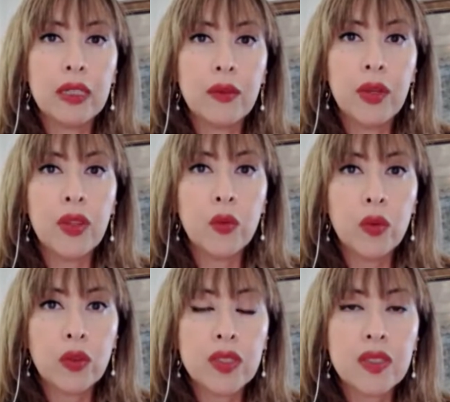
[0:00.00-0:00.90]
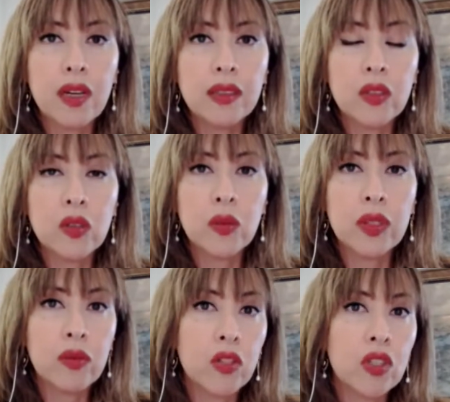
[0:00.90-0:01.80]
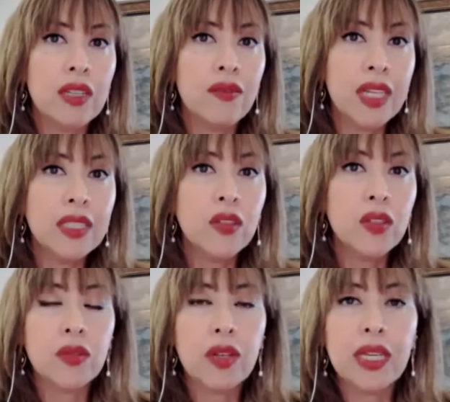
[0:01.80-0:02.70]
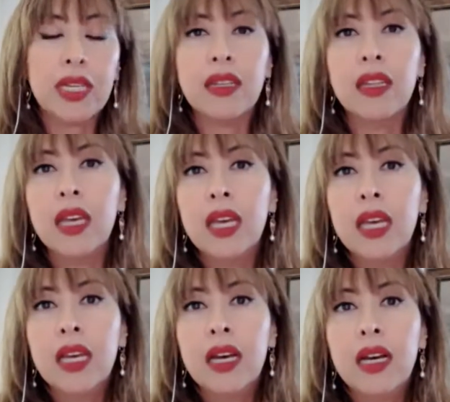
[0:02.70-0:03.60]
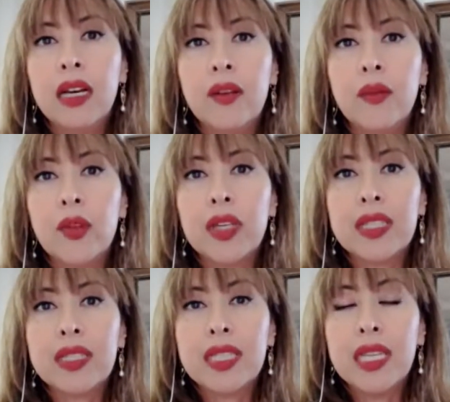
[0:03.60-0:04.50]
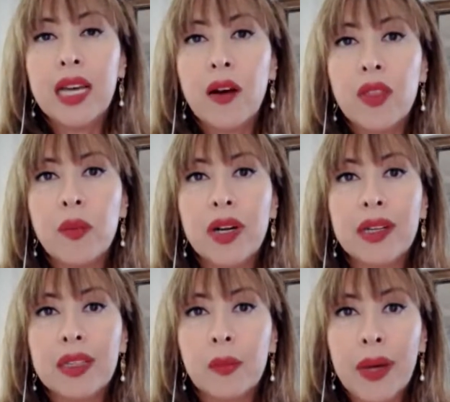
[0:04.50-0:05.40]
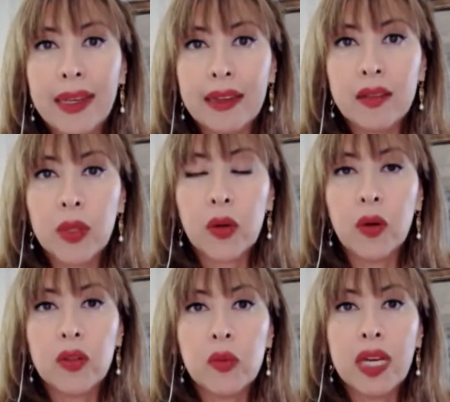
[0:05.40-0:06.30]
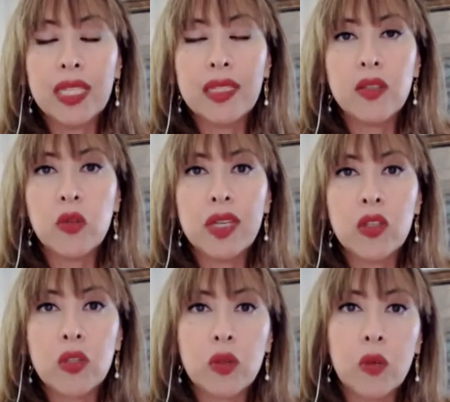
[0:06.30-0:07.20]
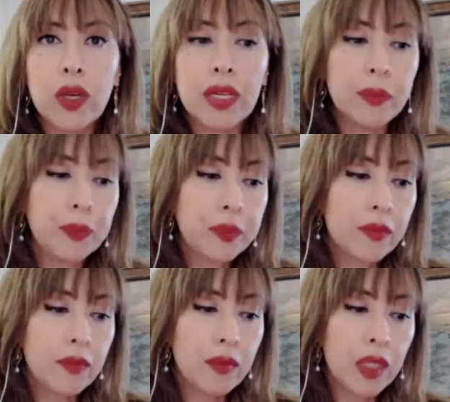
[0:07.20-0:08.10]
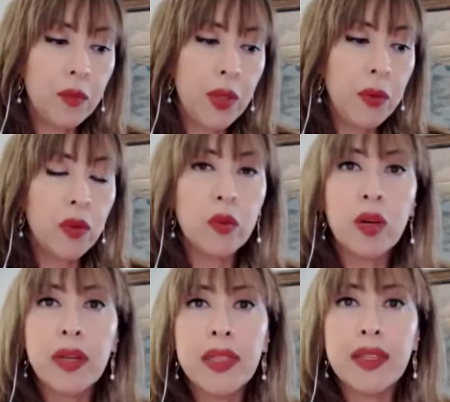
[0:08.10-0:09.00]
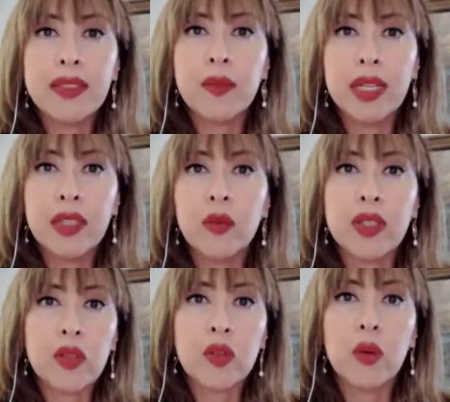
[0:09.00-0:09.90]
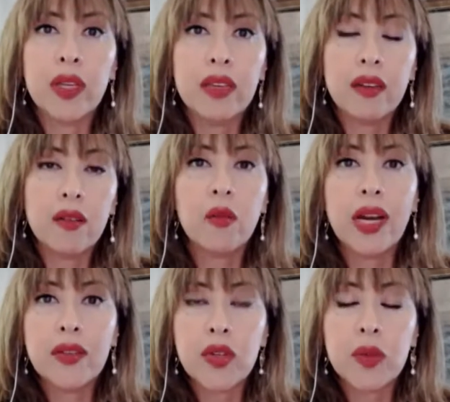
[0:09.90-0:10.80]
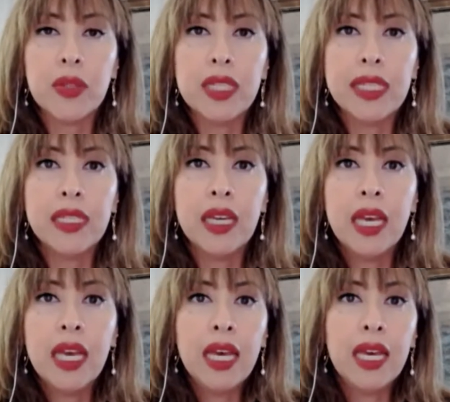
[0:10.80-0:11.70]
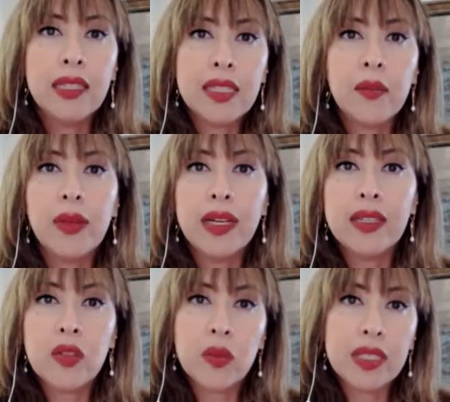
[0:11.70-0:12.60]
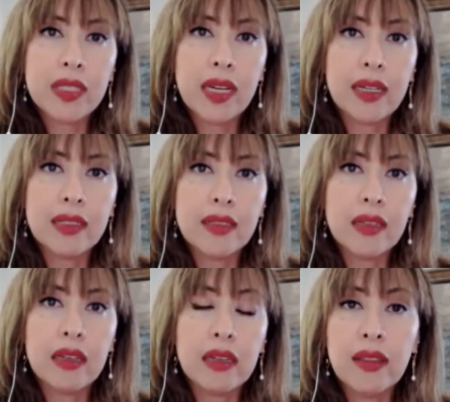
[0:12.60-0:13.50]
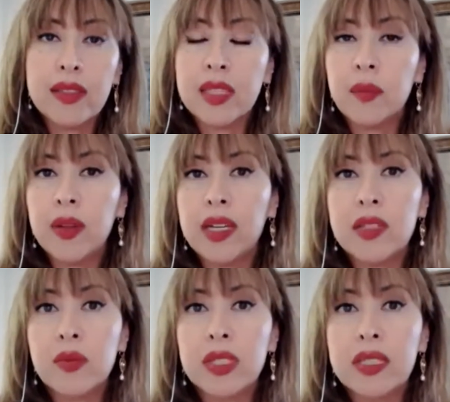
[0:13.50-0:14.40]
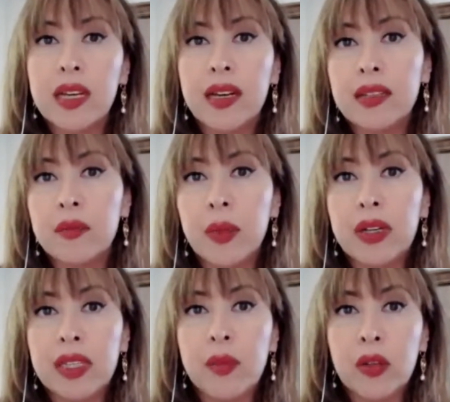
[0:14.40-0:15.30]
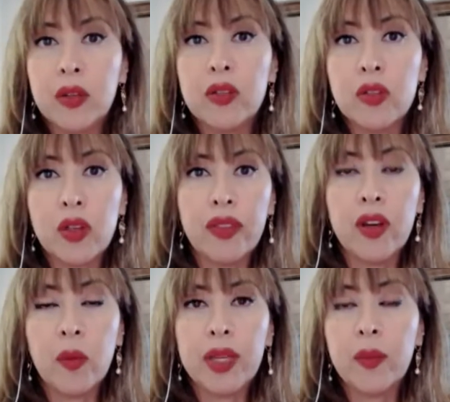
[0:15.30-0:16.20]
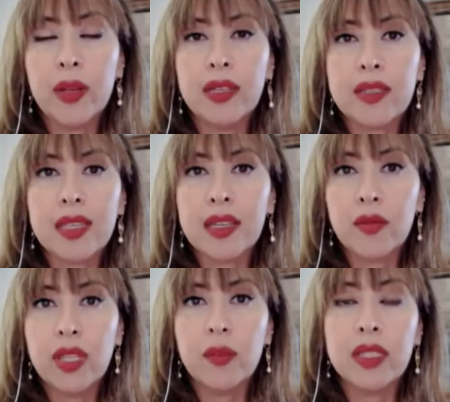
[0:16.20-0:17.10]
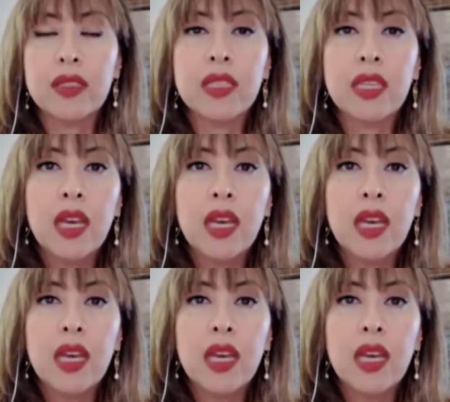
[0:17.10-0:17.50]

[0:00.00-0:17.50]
when the war started, so when Russia invaded Ukraine, you can see how the market panicked, because we had a situation where people were worried that demand was growing quite rapidly and supplies were tight. And the supplies were tight partly because of the OPEC Plus agreement.